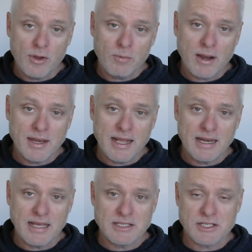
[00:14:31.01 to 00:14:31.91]
Third
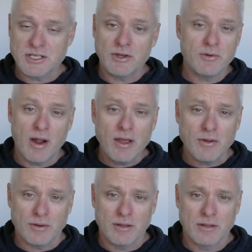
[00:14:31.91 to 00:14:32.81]
one then is to sell
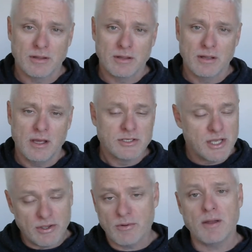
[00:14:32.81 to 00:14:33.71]
your own
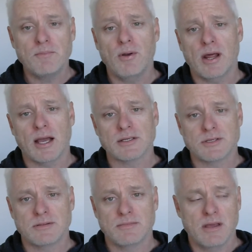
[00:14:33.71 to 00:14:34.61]

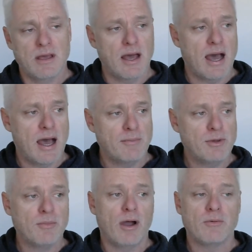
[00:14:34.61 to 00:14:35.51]
products.
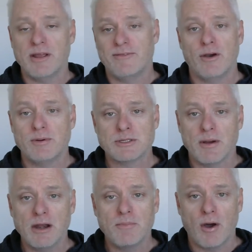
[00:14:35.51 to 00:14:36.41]
You might
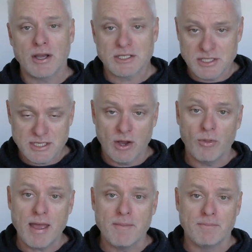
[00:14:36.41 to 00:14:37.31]
refurbish motorbikes and
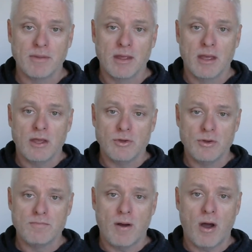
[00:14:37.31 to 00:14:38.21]
sell them.
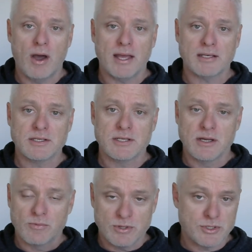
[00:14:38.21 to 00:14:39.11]
You
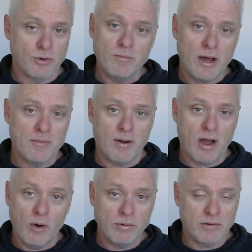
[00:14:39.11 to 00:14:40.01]
might restore
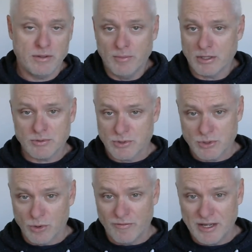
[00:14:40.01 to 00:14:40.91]

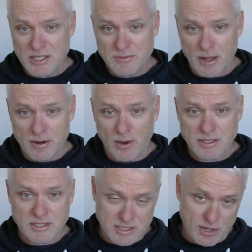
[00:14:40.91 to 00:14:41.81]
restore vintage
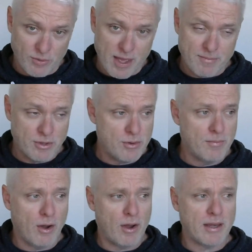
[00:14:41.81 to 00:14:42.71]
motorbikes and sell
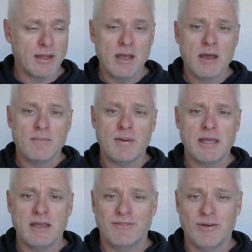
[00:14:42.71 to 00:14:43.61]
them. You might
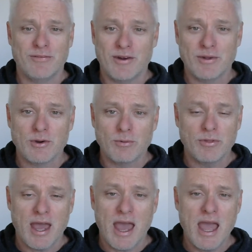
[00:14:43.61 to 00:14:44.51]
be, if you're very
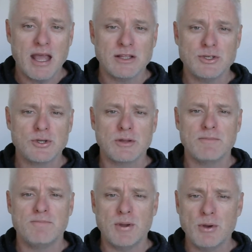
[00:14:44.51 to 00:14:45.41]
good with your hands,
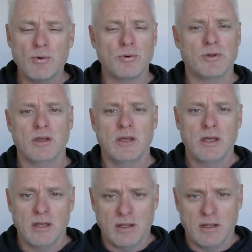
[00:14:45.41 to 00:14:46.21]
you can build